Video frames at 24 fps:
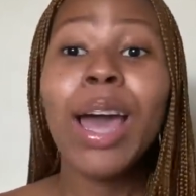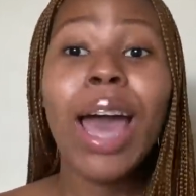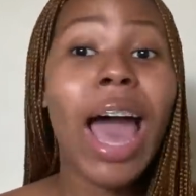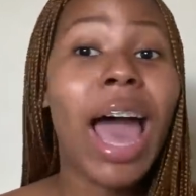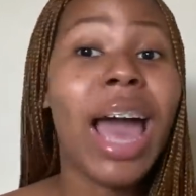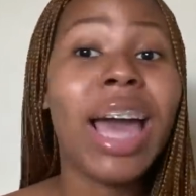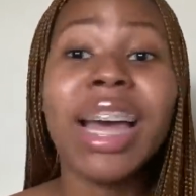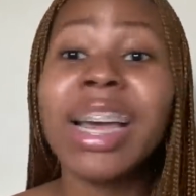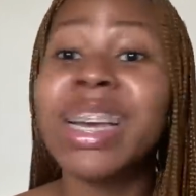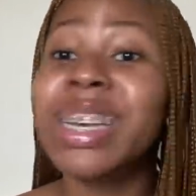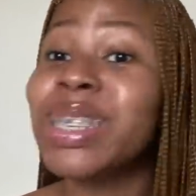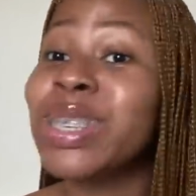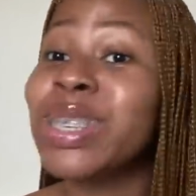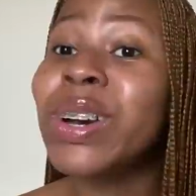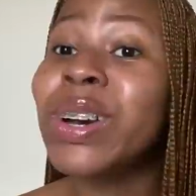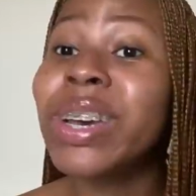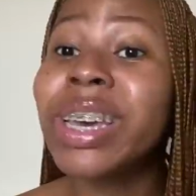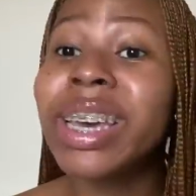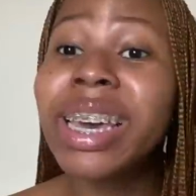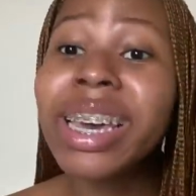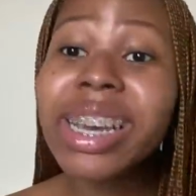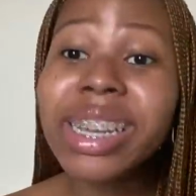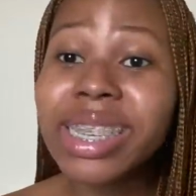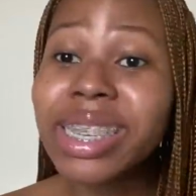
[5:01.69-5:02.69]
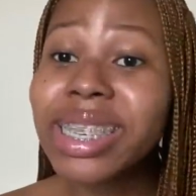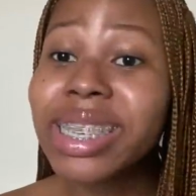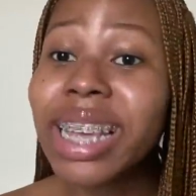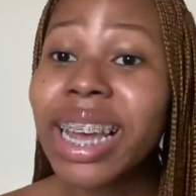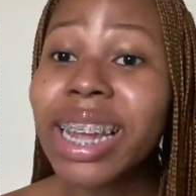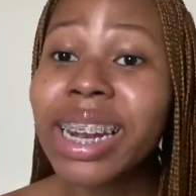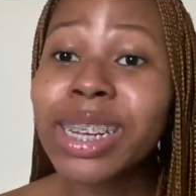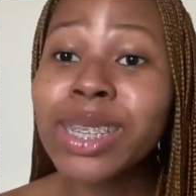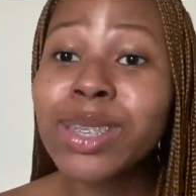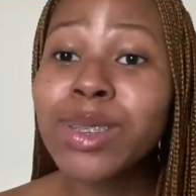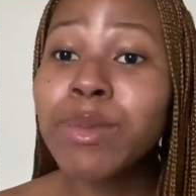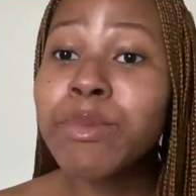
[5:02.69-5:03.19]
And he
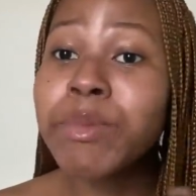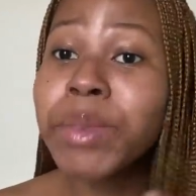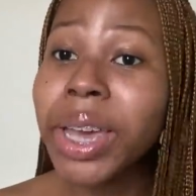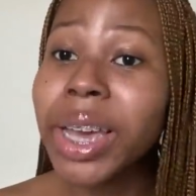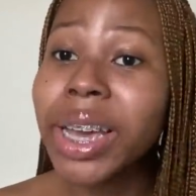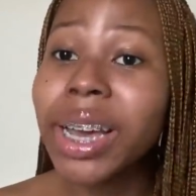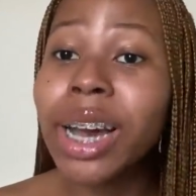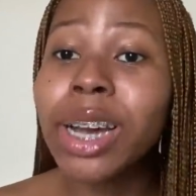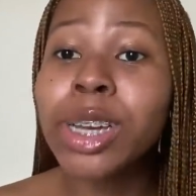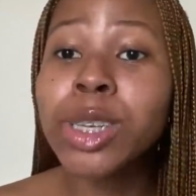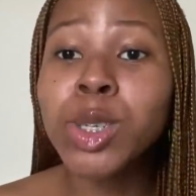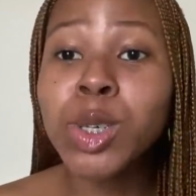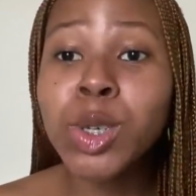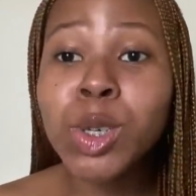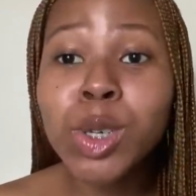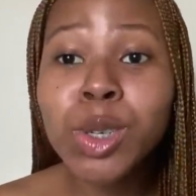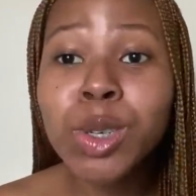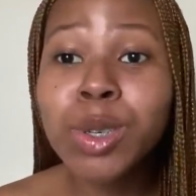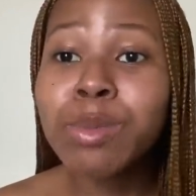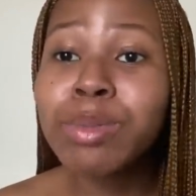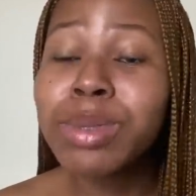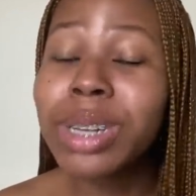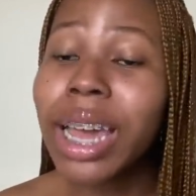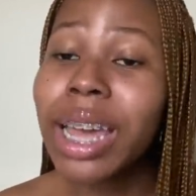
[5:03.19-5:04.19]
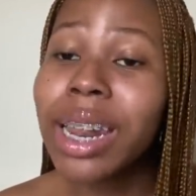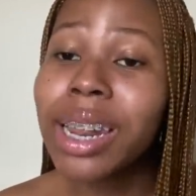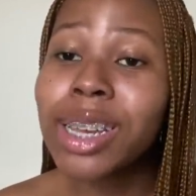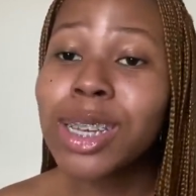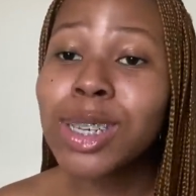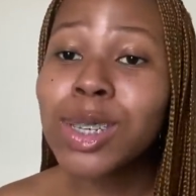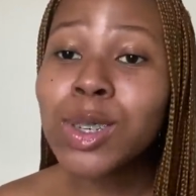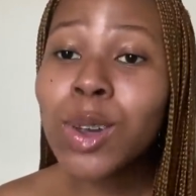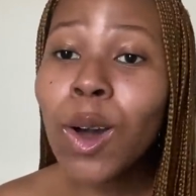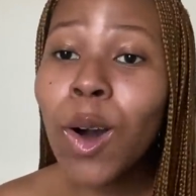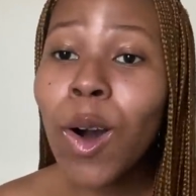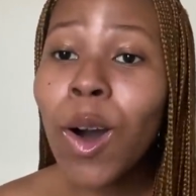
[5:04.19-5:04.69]
decided to make a YouTube dating
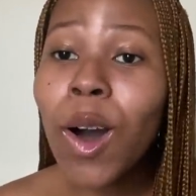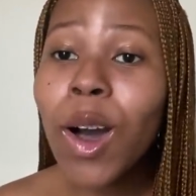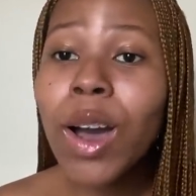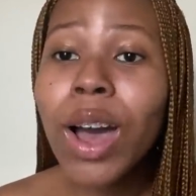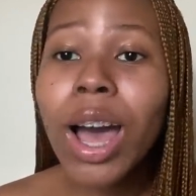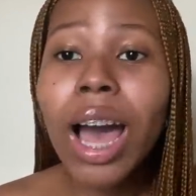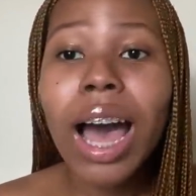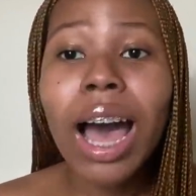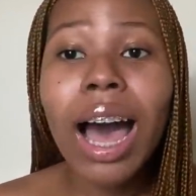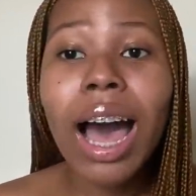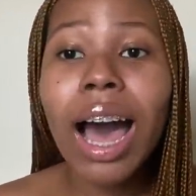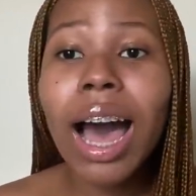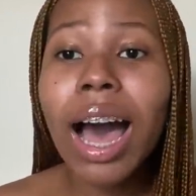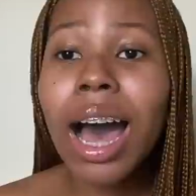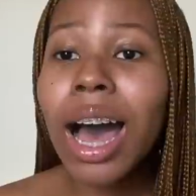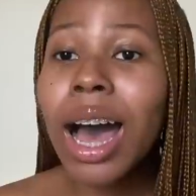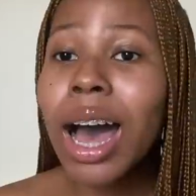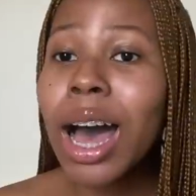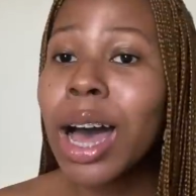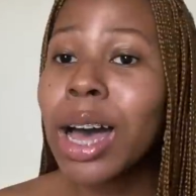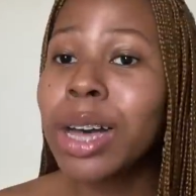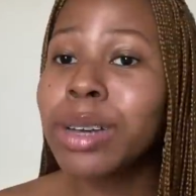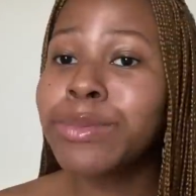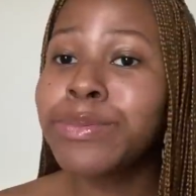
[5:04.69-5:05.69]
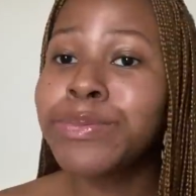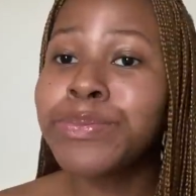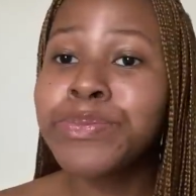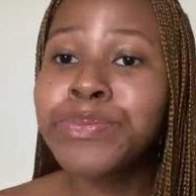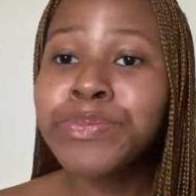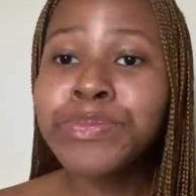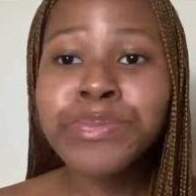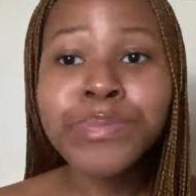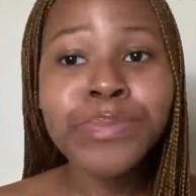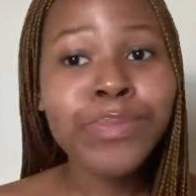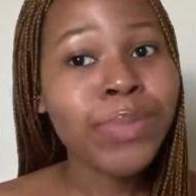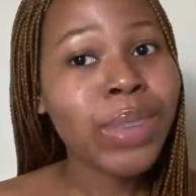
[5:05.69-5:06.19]
show,
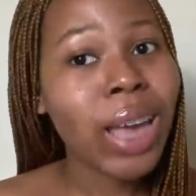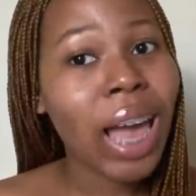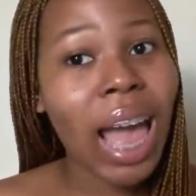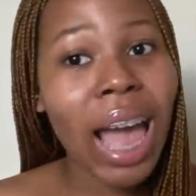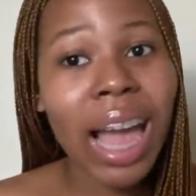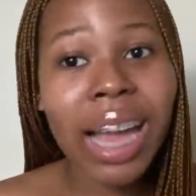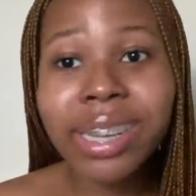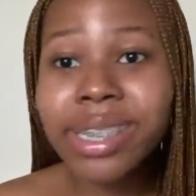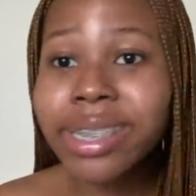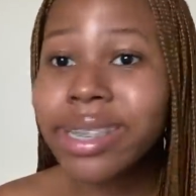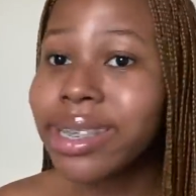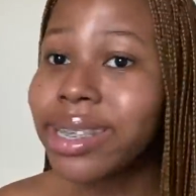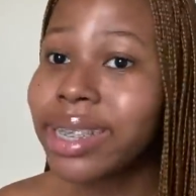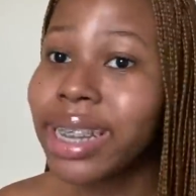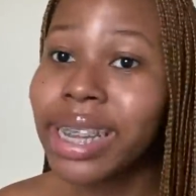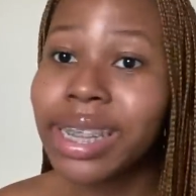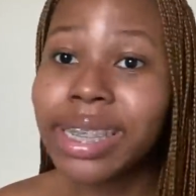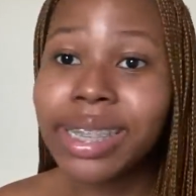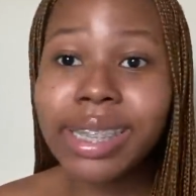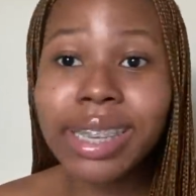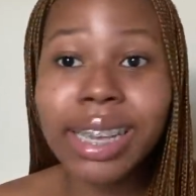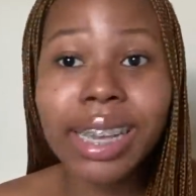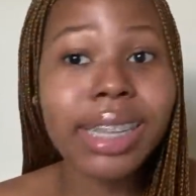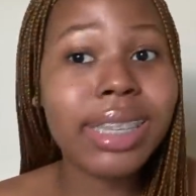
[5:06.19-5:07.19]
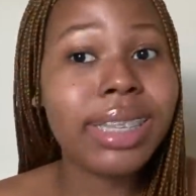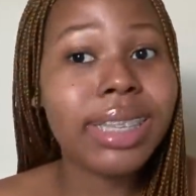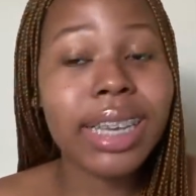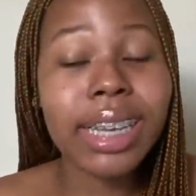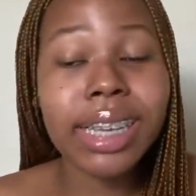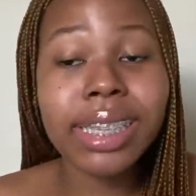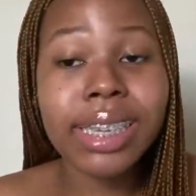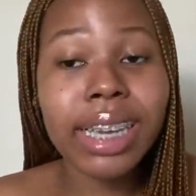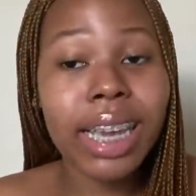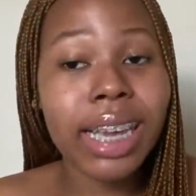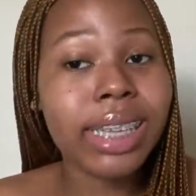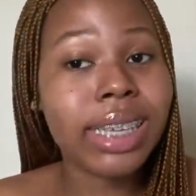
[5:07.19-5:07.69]
and it
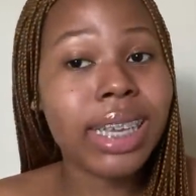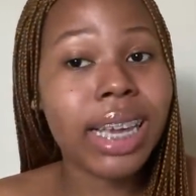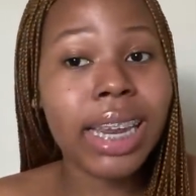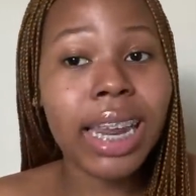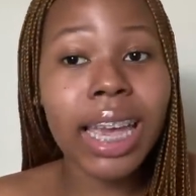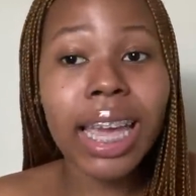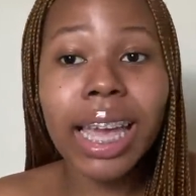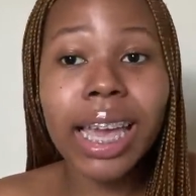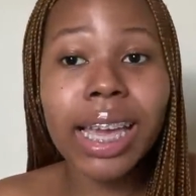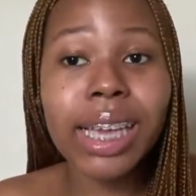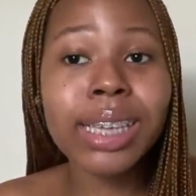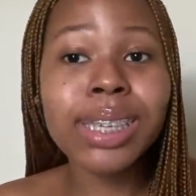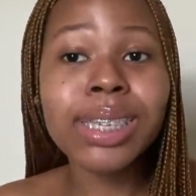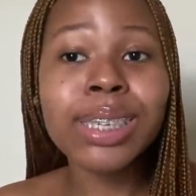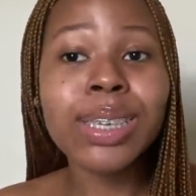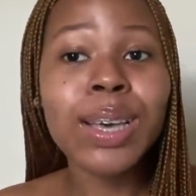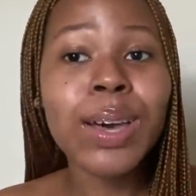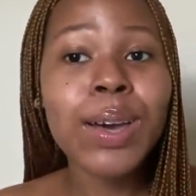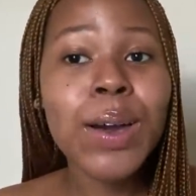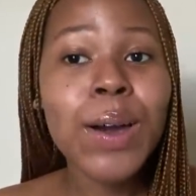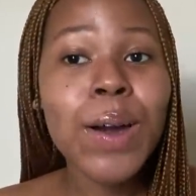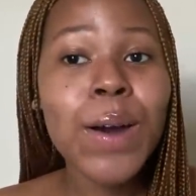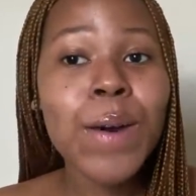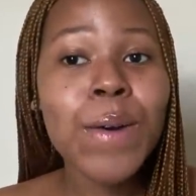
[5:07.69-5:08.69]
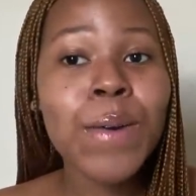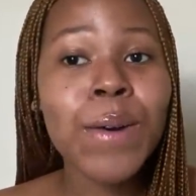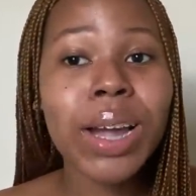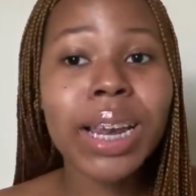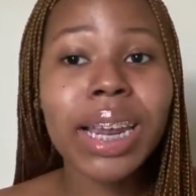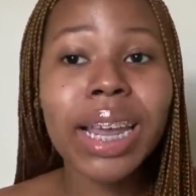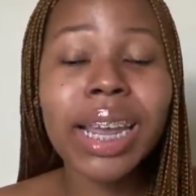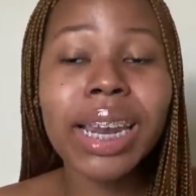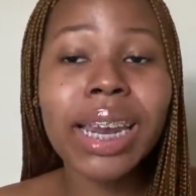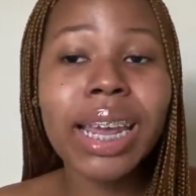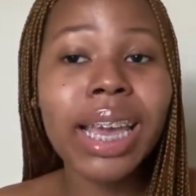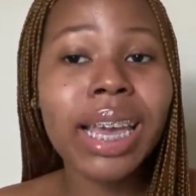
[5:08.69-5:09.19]
is what
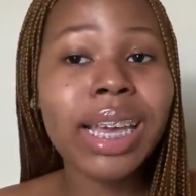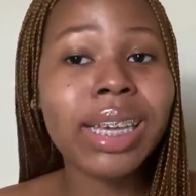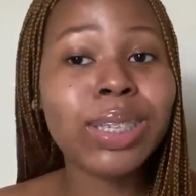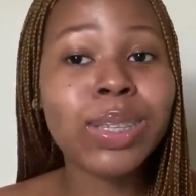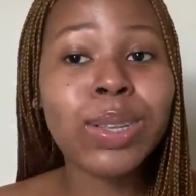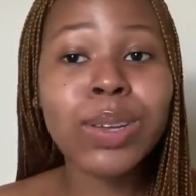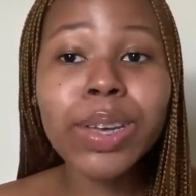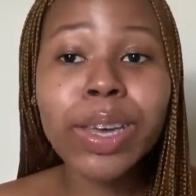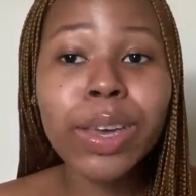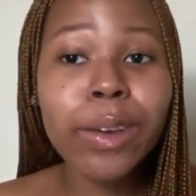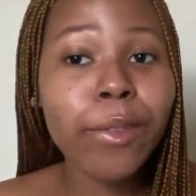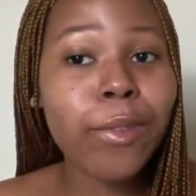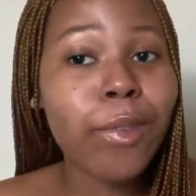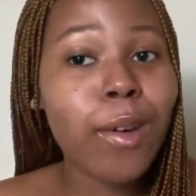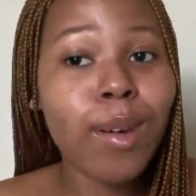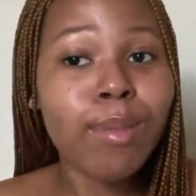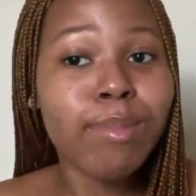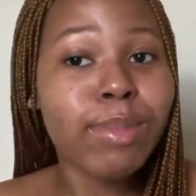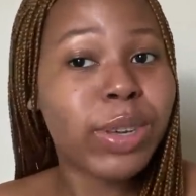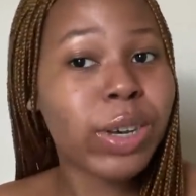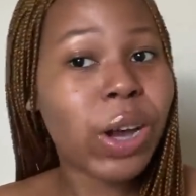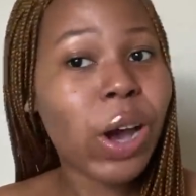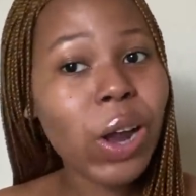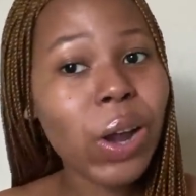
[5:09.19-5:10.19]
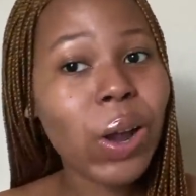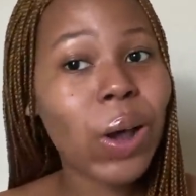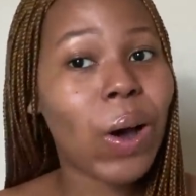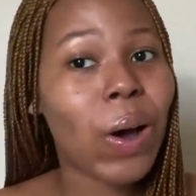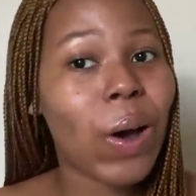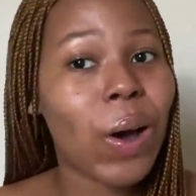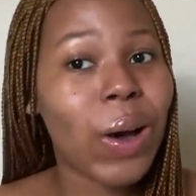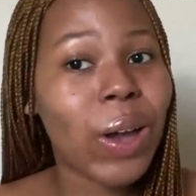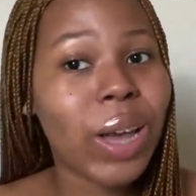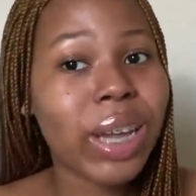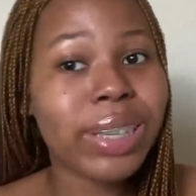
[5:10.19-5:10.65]
it is. Looking for Mjolo.